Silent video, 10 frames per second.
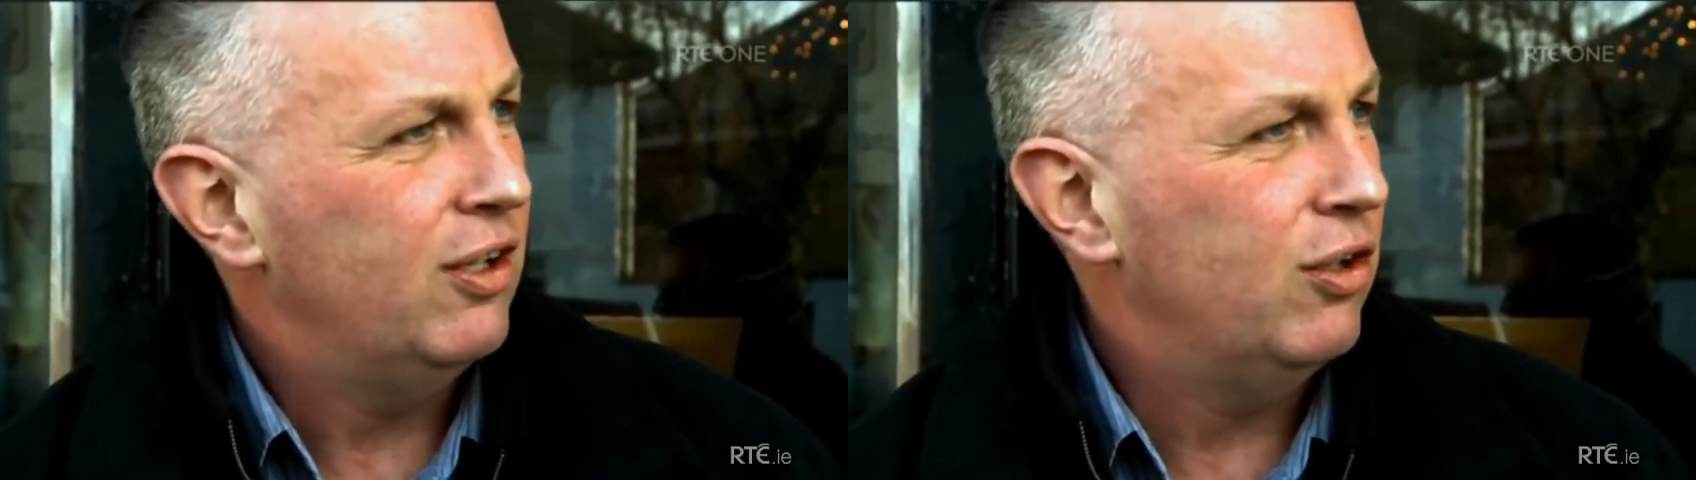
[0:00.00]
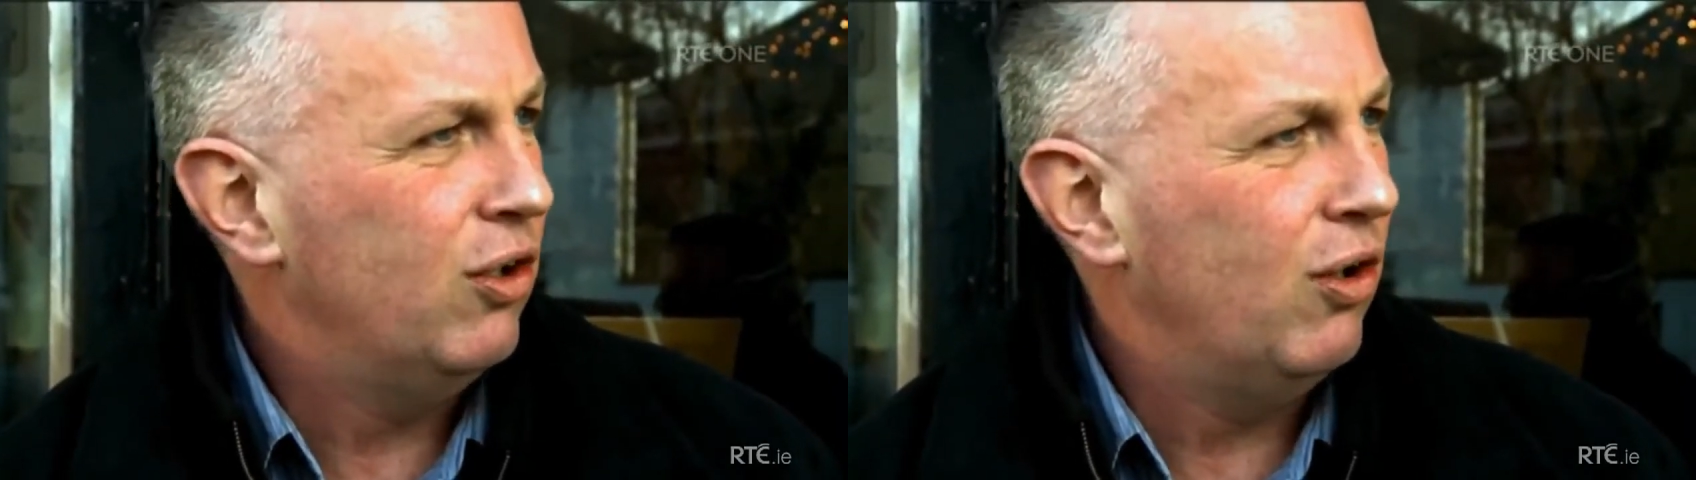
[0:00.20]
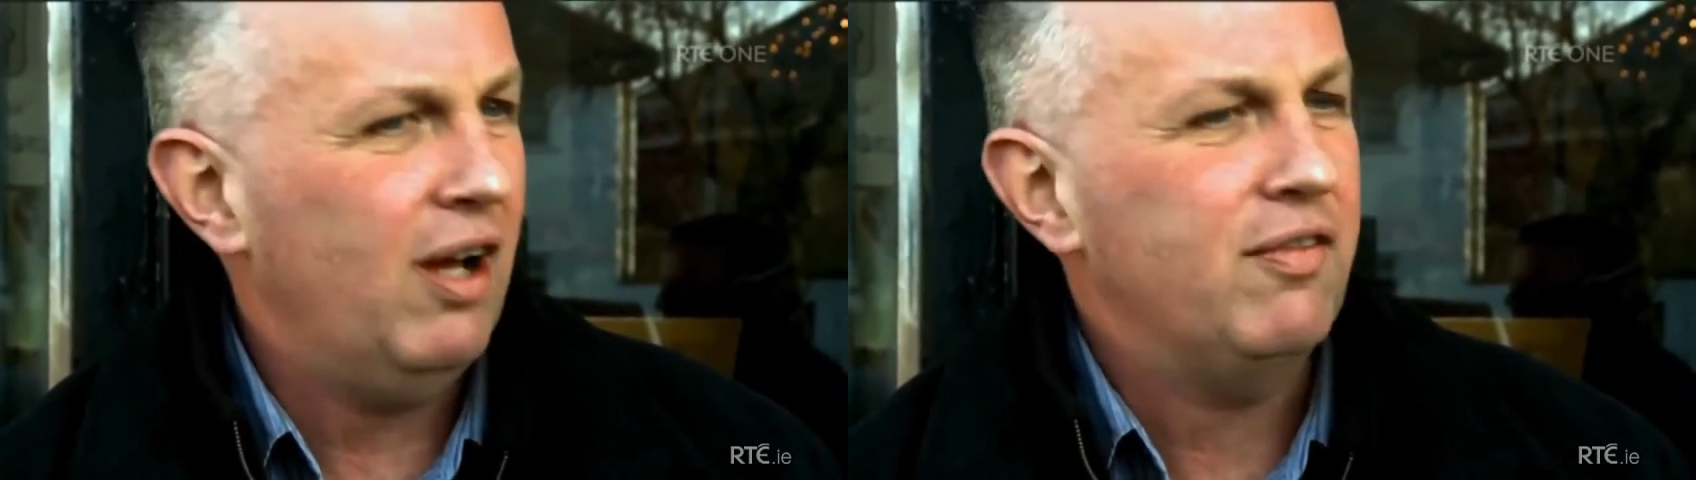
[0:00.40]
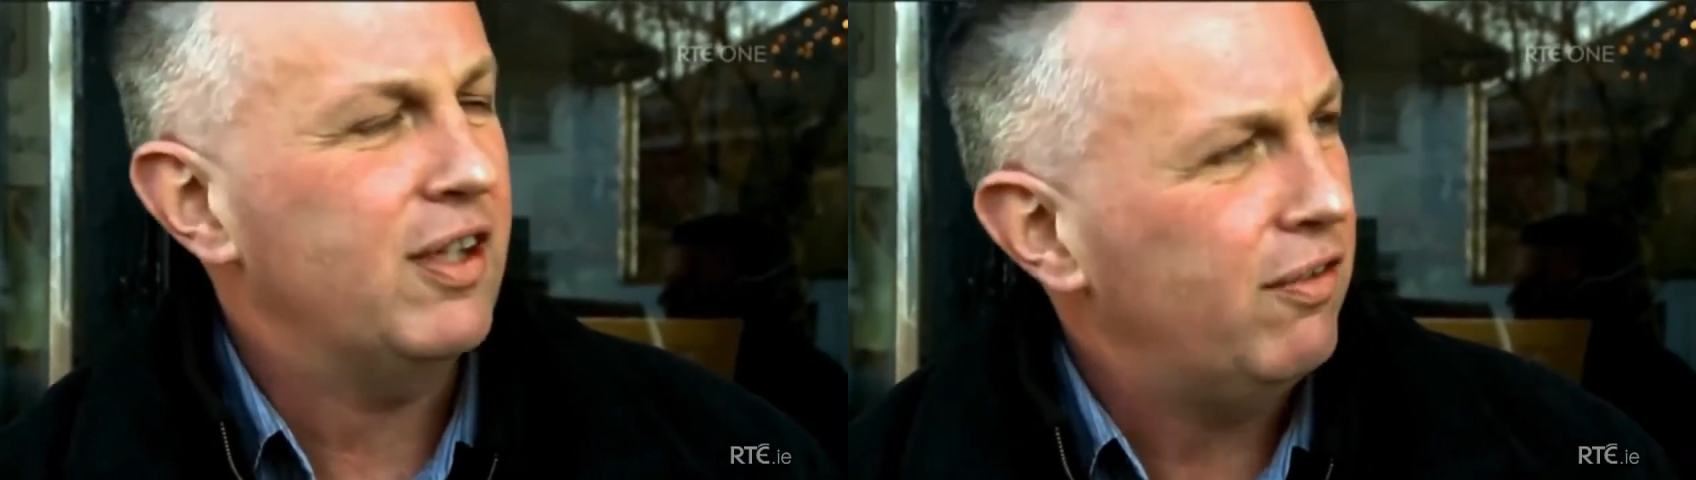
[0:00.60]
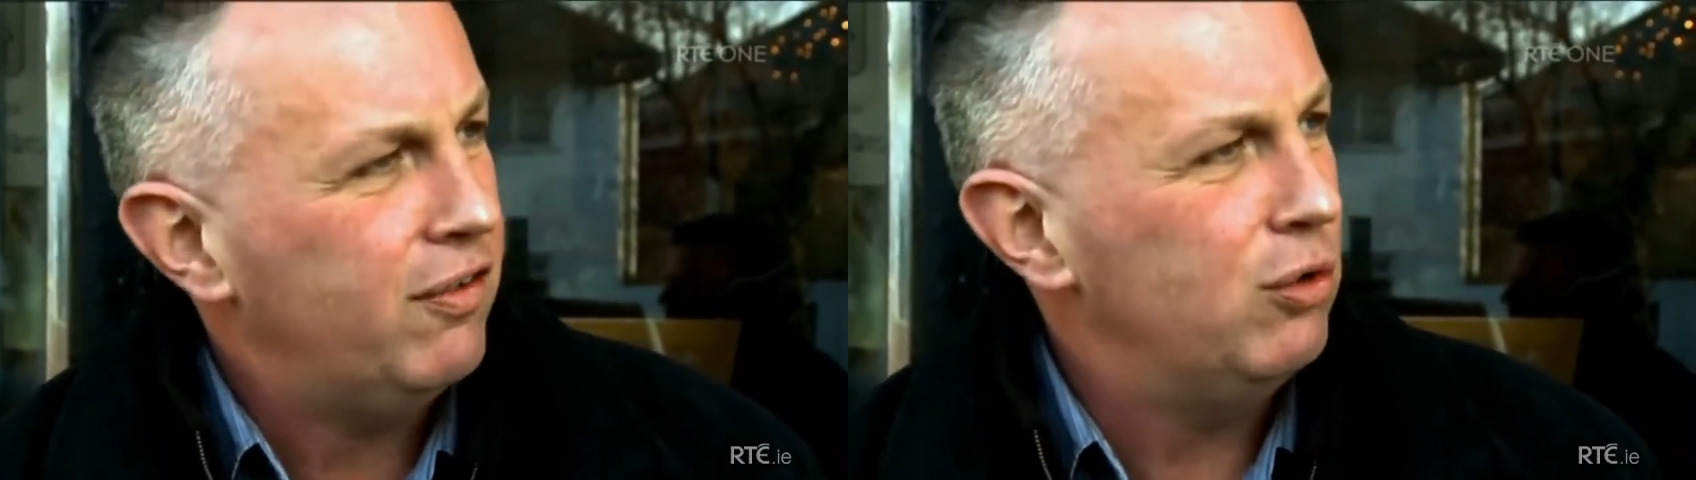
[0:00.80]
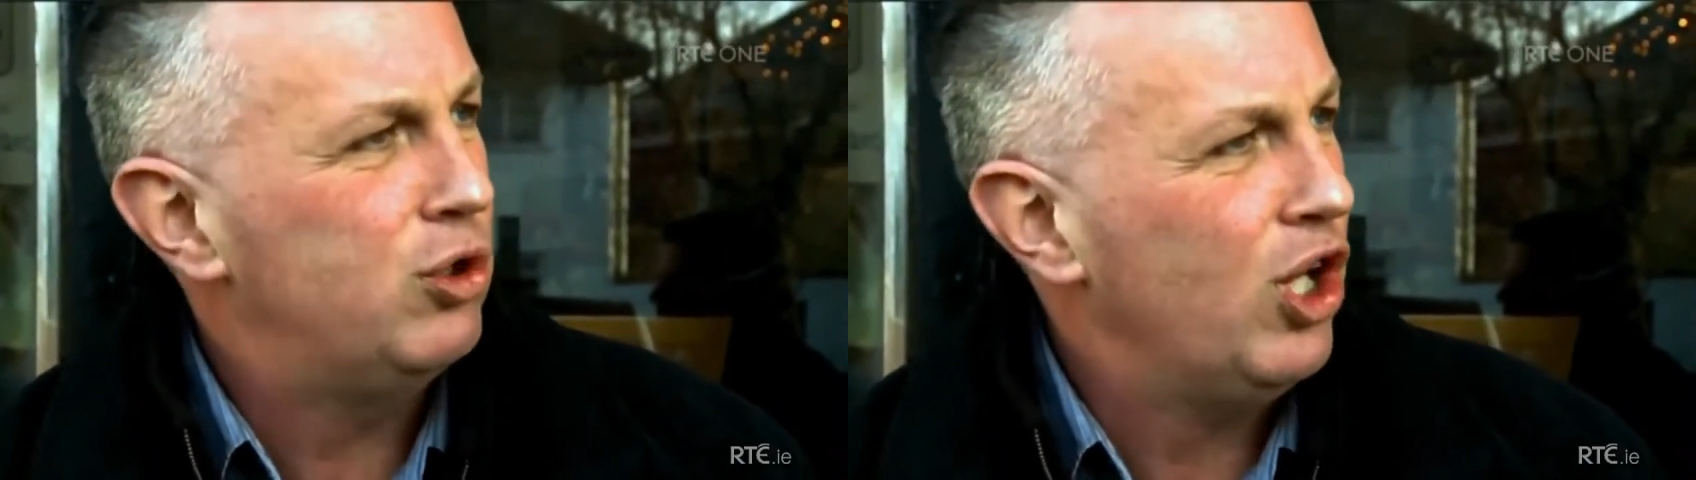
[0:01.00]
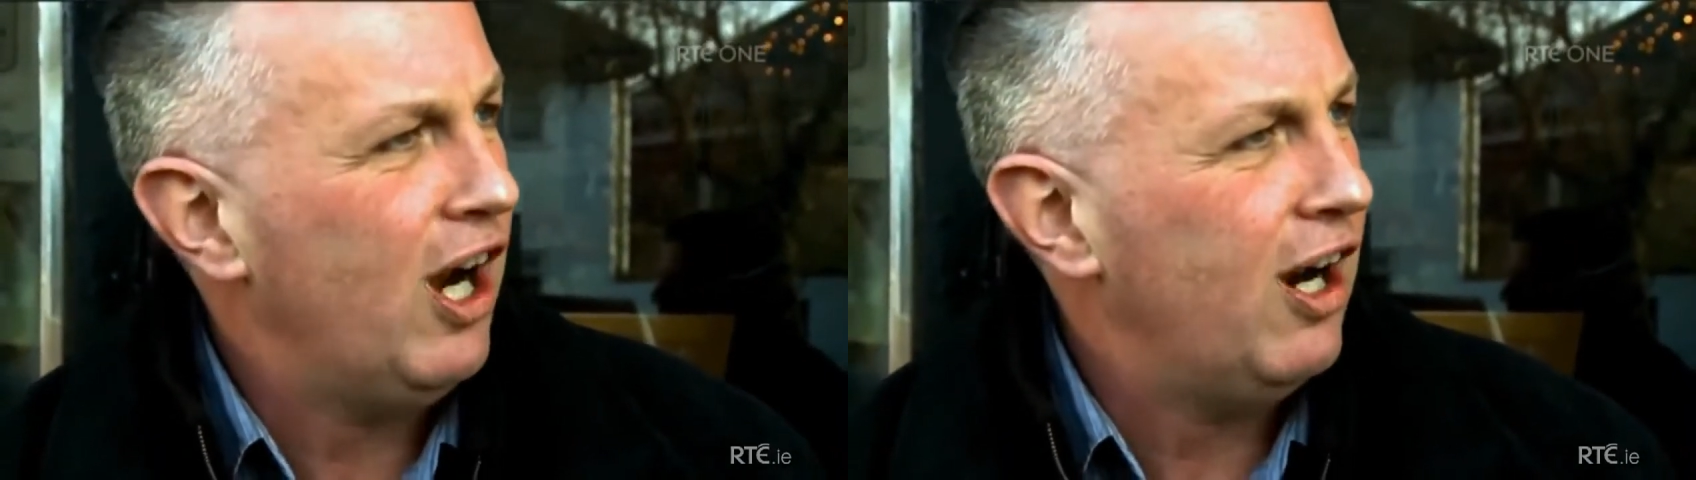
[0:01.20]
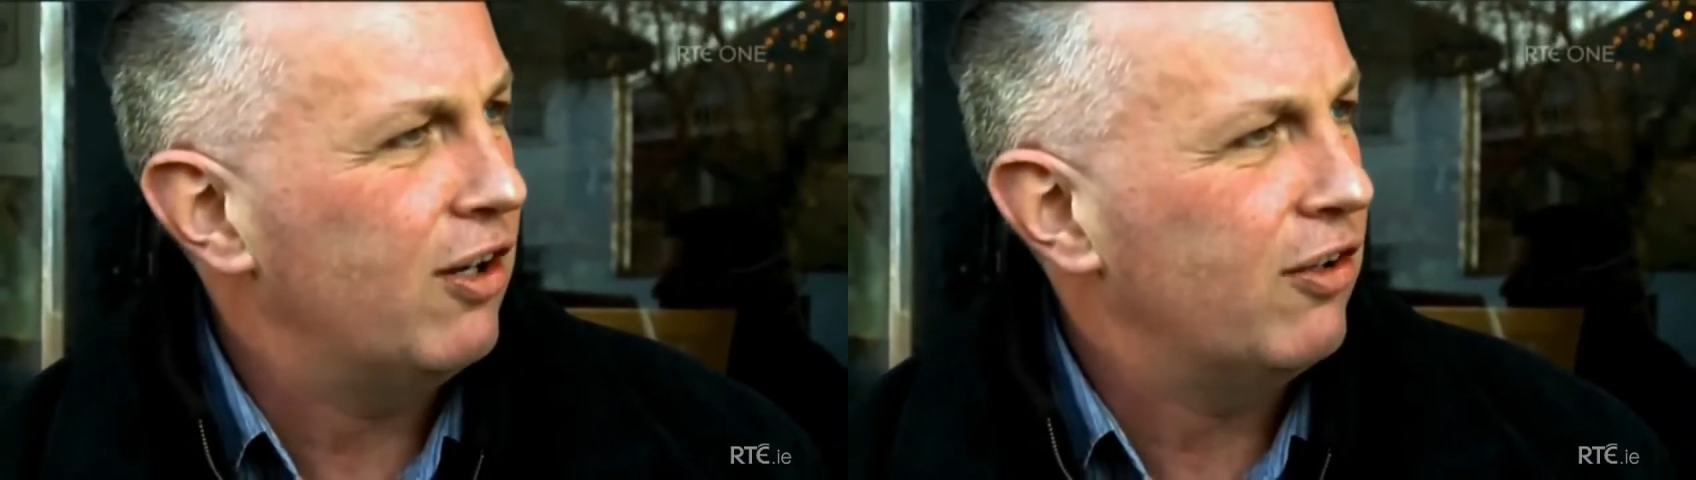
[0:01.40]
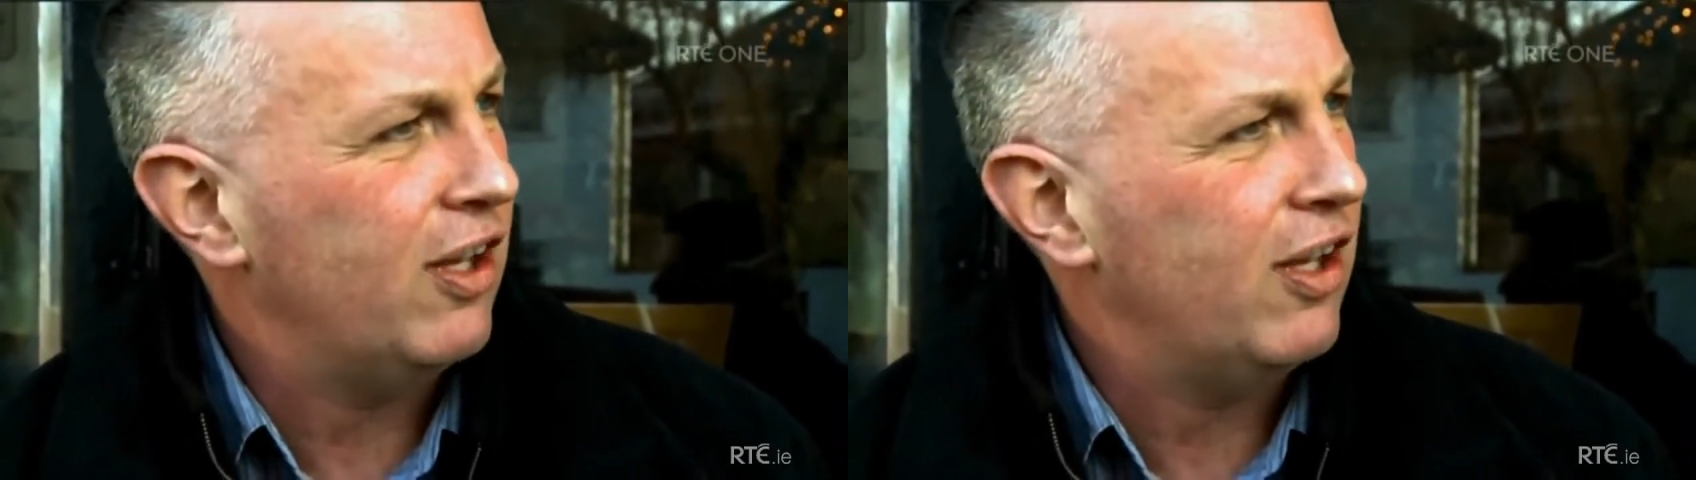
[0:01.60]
you know, having a few jars